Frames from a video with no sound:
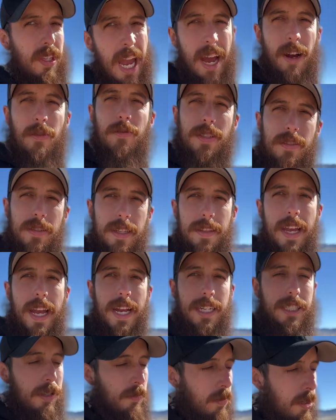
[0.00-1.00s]
house that they
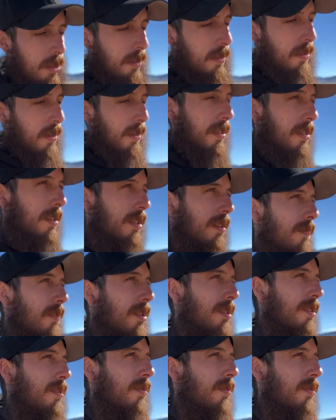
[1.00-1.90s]
actually worked on all this stuff on.